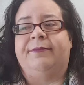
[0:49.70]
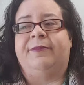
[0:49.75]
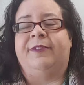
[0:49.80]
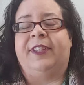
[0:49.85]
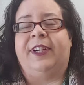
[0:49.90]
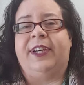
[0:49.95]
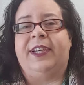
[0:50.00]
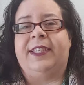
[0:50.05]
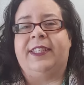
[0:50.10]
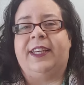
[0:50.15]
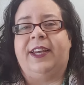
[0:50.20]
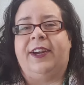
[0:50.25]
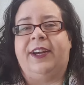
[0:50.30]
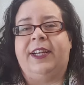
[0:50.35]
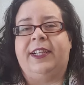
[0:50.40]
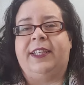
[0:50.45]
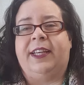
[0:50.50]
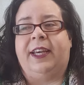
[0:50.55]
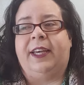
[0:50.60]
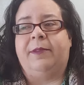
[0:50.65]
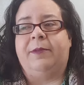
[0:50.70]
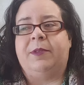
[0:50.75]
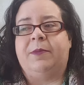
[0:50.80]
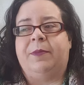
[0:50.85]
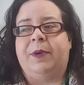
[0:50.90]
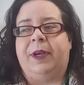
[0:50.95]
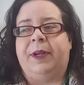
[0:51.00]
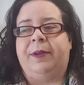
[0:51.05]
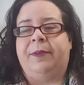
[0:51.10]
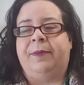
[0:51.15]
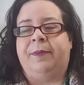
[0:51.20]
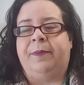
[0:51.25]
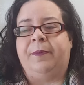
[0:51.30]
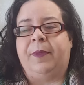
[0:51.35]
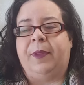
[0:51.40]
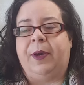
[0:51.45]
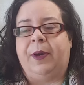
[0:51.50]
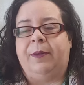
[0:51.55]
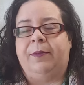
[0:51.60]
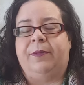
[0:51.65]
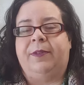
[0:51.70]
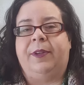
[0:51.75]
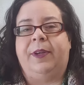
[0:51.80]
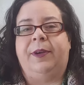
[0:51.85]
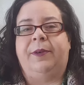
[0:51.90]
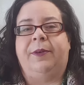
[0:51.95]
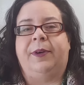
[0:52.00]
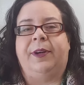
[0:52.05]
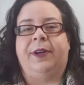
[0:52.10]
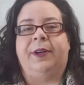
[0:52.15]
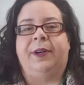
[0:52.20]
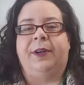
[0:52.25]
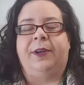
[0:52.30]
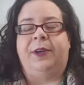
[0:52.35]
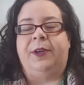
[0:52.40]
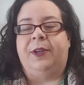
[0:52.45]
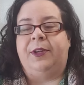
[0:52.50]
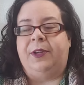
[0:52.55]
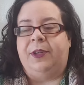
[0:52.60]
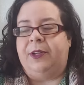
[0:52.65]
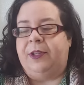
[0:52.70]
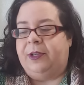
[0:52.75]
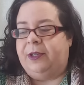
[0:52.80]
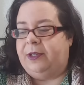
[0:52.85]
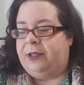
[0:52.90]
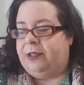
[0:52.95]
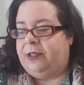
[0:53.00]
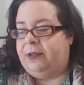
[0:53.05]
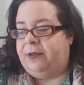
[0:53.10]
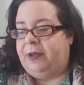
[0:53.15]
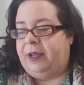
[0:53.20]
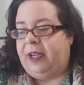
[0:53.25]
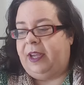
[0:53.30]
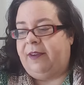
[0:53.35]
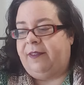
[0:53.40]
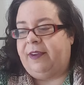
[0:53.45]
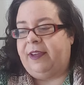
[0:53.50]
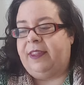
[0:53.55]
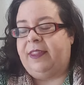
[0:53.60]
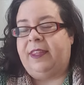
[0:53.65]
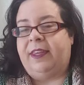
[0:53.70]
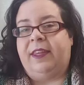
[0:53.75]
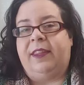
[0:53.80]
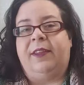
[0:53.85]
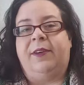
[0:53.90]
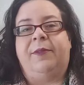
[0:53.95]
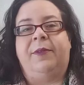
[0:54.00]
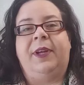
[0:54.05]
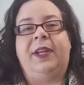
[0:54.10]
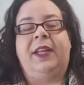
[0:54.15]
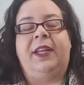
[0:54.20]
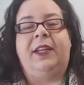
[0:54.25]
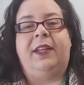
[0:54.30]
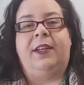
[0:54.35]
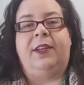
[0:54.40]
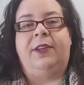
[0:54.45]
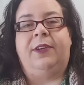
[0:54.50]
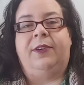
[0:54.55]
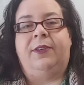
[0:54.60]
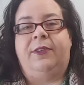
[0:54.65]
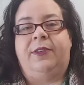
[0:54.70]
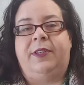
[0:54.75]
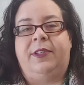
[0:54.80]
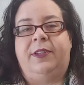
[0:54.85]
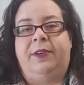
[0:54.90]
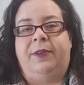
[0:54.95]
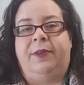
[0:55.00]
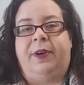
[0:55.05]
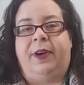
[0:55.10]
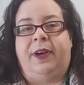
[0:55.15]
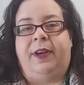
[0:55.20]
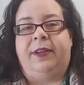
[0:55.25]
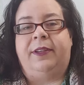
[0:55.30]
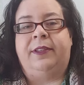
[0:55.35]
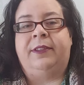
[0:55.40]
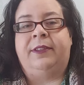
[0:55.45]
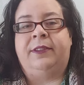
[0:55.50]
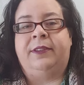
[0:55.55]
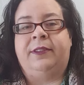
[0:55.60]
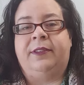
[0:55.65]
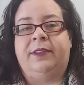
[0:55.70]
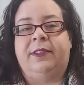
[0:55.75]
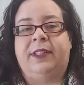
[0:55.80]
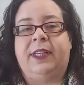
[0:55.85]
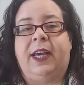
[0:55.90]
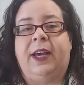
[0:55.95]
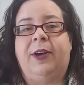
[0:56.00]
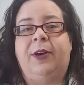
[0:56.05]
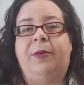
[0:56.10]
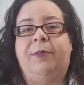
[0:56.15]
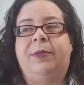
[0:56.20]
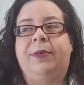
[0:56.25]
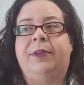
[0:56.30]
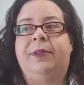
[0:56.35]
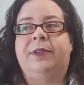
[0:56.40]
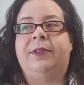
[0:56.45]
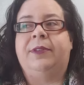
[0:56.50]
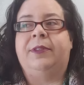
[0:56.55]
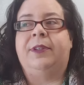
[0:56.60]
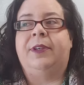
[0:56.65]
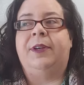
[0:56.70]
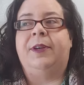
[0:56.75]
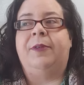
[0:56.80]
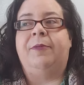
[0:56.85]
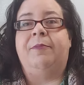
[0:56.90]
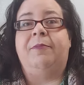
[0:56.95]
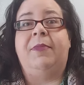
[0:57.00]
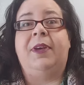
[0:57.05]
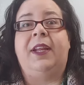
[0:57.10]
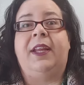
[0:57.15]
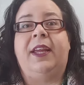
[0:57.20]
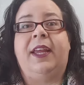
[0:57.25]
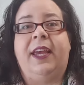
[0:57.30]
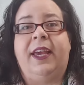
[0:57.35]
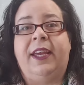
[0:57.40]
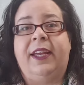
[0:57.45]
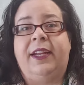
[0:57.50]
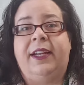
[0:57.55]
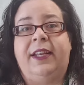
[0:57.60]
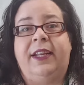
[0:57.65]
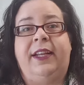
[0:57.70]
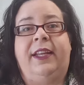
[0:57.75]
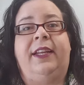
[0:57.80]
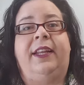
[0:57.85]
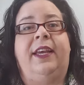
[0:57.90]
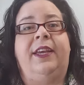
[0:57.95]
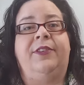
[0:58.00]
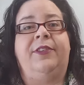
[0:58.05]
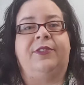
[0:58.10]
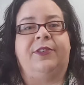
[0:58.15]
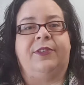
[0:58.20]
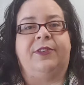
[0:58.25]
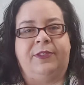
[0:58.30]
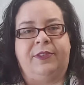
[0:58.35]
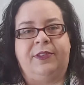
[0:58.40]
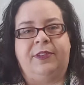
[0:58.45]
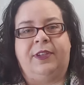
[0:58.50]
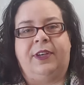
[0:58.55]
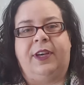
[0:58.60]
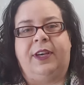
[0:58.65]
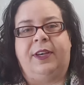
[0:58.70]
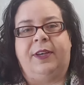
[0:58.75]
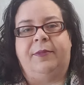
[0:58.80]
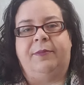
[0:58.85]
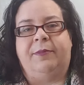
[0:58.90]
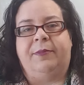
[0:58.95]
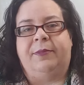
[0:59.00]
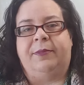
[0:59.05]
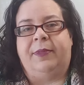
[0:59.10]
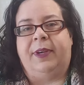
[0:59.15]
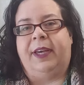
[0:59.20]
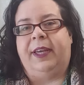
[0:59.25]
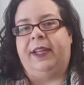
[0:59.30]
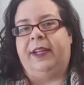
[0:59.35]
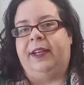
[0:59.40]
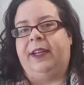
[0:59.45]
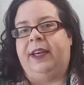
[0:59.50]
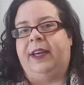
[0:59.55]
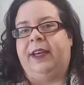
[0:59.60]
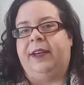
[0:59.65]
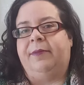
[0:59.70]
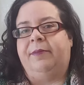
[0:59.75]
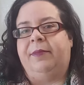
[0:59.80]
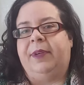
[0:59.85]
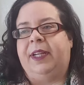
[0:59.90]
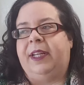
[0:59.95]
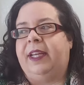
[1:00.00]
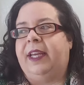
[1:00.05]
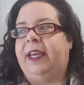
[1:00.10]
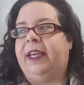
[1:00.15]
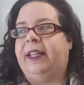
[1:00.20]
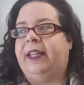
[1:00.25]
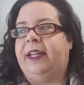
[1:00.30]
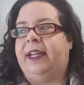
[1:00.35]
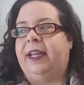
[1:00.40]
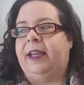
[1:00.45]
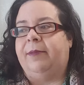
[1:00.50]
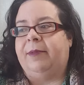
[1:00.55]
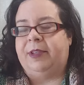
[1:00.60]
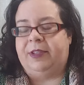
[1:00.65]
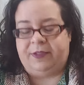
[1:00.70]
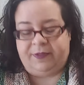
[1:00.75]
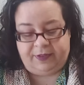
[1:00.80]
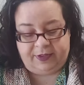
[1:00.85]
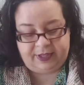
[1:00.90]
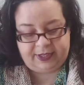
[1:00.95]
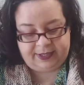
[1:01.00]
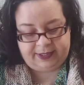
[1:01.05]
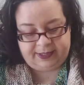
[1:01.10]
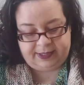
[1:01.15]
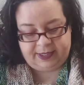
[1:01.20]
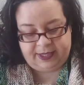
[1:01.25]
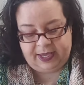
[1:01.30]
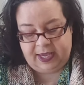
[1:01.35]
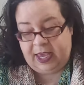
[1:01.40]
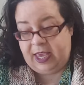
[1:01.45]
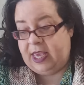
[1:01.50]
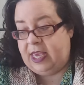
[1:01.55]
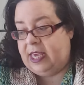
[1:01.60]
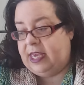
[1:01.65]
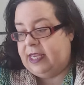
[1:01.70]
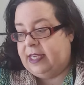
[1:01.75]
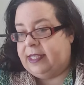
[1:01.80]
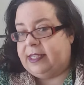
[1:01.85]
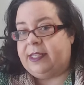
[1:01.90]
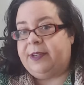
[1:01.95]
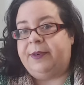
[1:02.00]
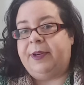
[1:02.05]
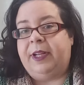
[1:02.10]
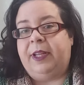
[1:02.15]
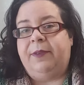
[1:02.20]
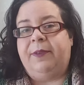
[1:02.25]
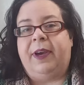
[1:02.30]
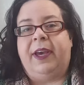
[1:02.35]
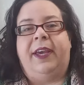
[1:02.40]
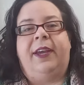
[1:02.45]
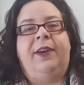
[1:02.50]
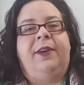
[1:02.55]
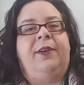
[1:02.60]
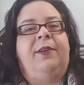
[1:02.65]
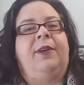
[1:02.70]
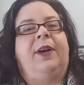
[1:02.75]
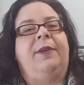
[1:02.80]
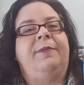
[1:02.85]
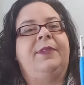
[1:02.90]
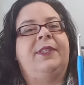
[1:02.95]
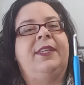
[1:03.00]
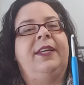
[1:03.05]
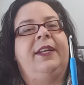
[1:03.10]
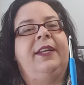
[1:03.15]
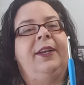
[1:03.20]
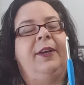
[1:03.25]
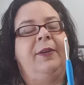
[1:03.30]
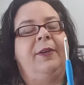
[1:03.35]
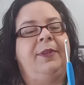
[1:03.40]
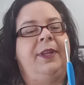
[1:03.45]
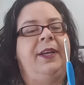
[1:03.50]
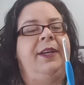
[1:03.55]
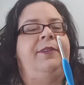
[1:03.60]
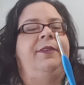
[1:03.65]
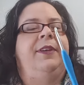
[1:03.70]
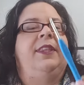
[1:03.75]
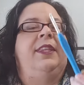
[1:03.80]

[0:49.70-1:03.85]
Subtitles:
very scary times, but hopefully we're doing everything that we need to do to help mitigate any dangers and mitigate the damage for this. So anyway, I'm sitting here playing with